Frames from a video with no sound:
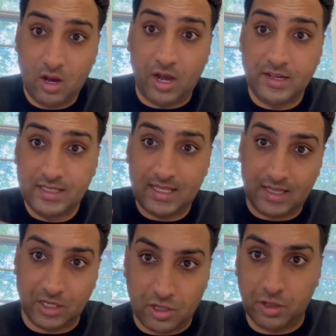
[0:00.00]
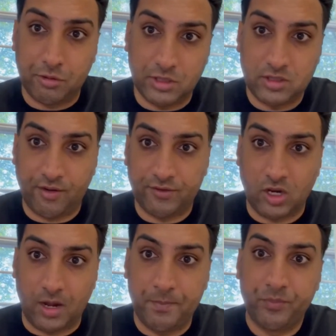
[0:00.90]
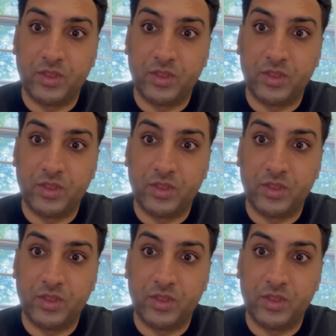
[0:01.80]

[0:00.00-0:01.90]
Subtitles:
I understand that you're going through a tough time.